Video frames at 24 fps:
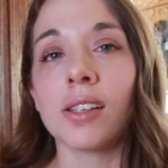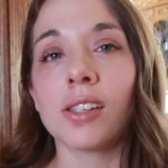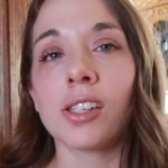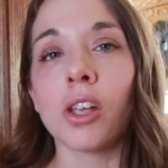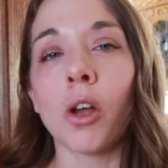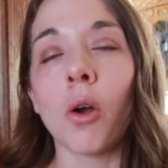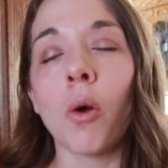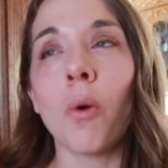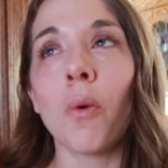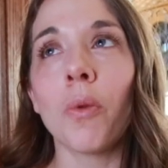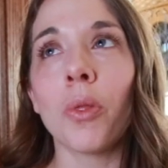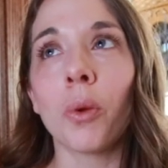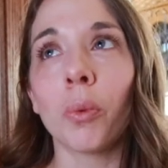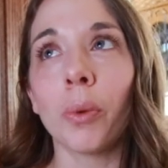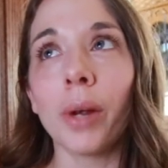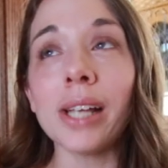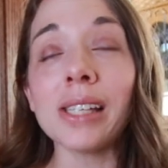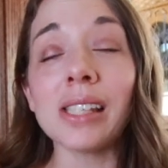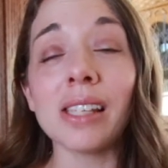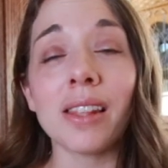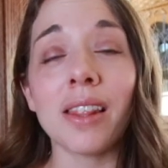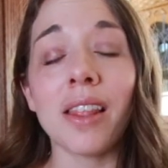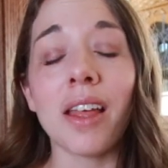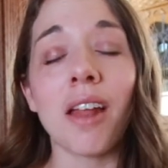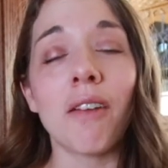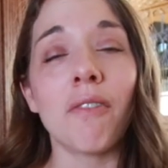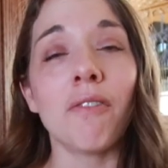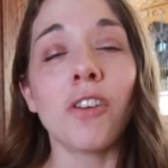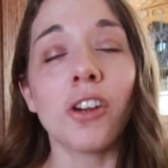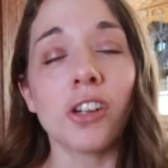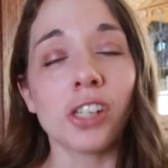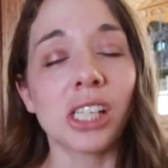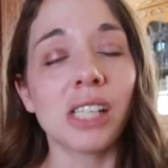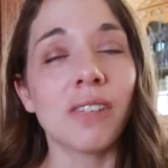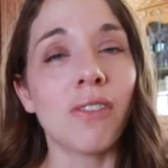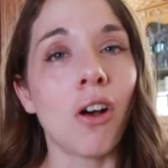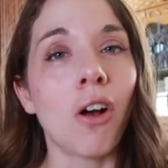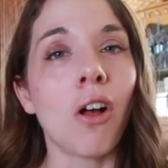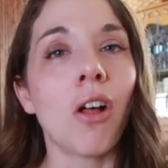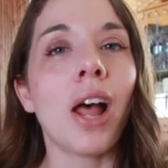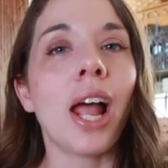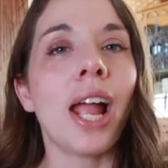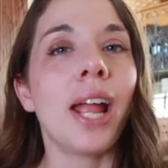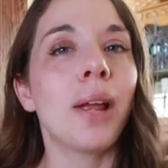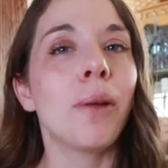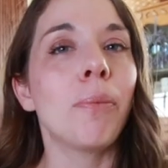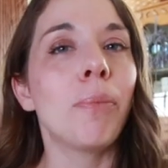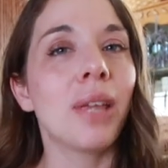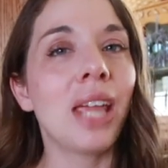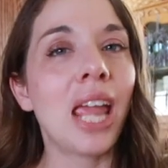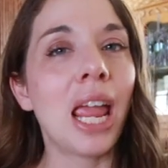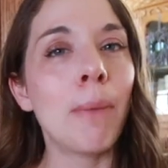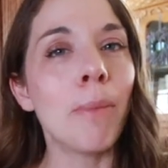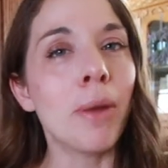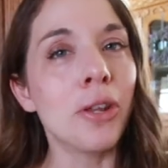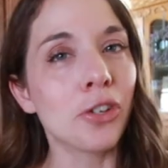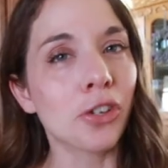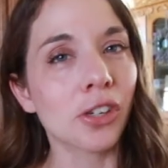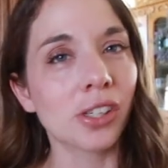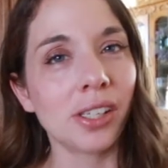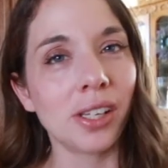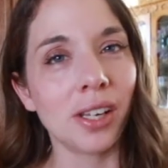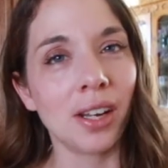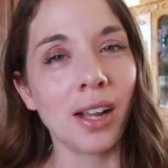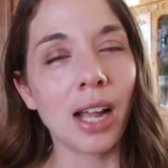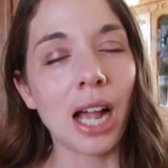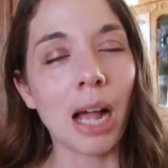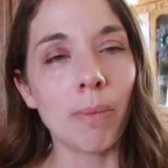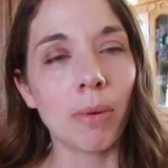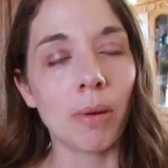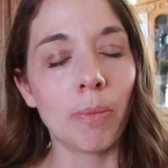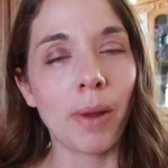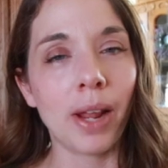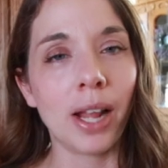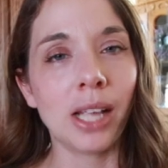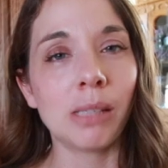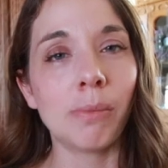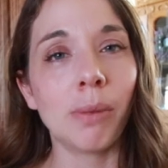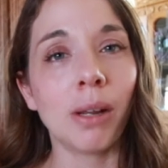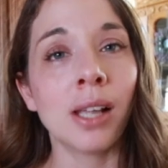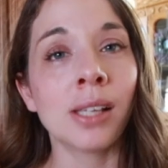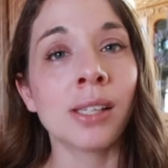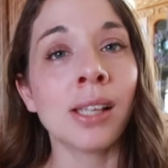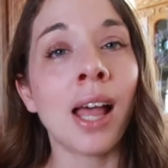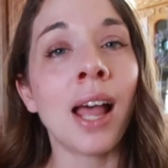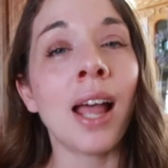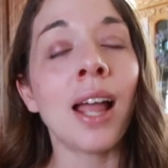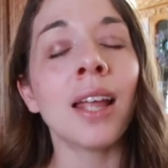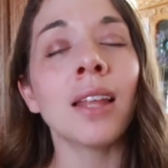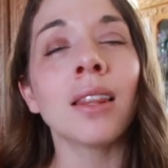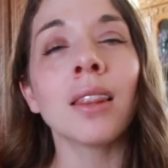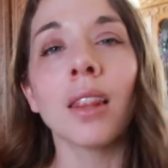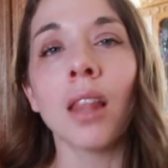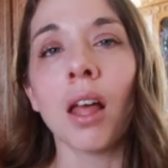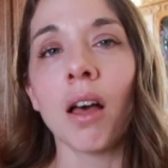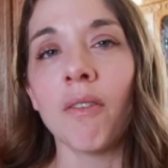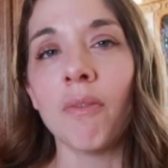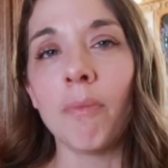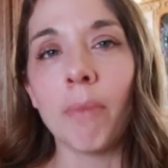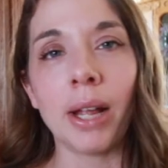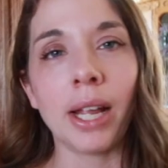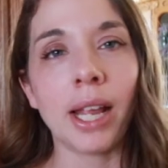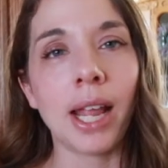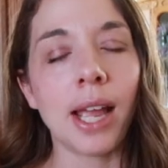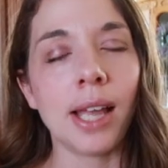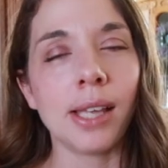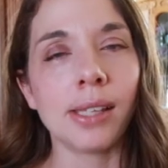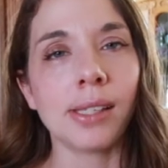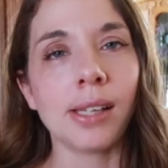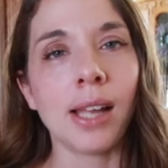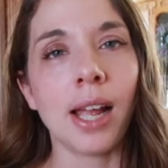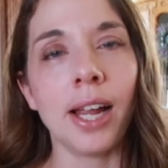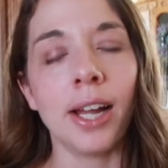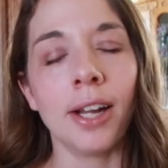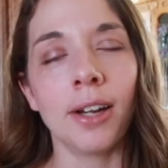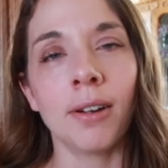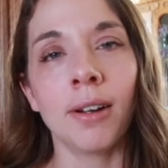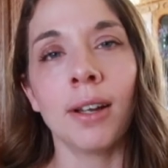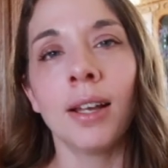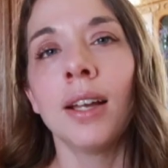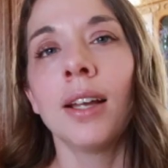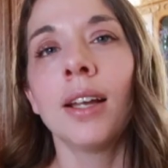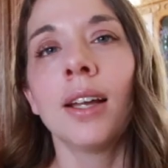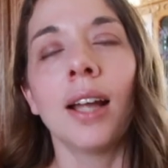So the reason that first of all I became interested in copper pans because I love my cast iron.